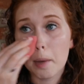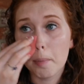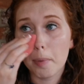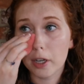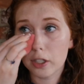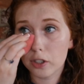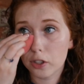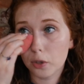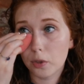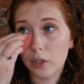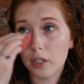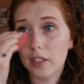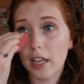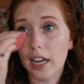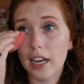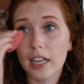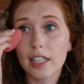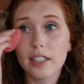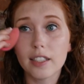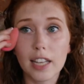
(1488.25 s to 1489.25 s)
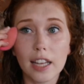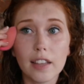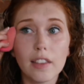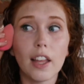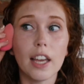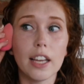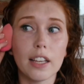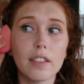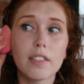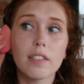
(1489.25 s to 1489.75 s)
But as soon as I had said,
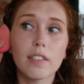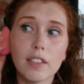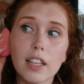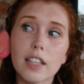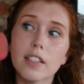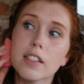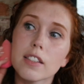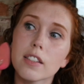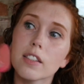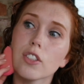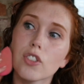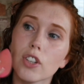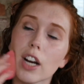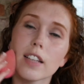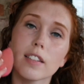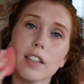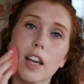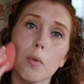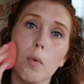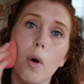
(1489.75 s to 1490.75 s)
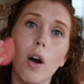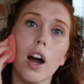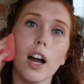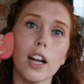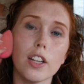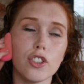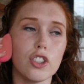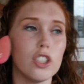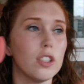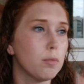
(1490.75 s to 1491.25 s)
like, this is the dress I
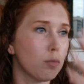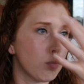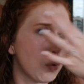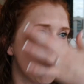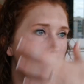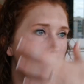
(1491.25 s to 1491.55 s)
want, she,